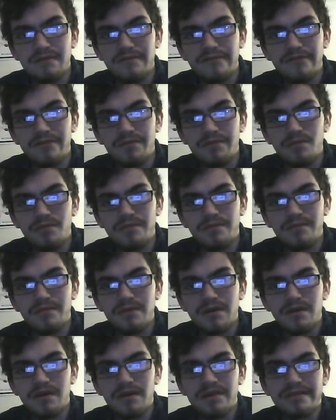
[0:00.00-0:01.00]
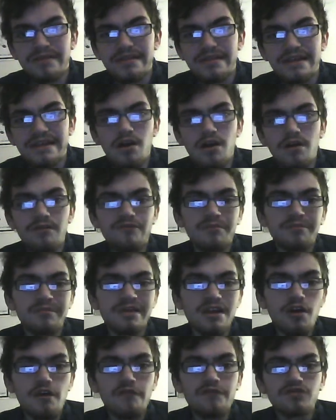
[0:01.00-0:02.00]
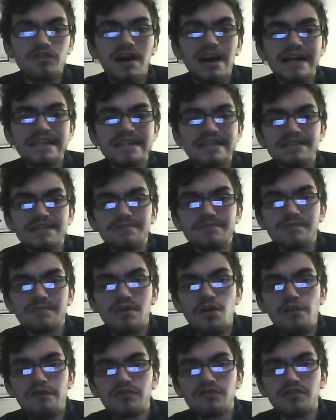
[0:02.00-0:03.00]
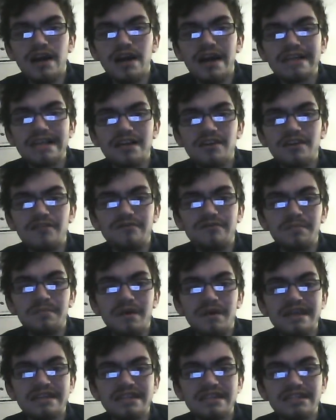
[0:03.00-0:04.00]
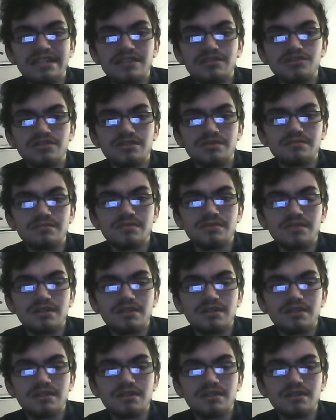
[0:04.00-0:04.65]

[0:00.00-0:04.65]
from the overriding of my decision.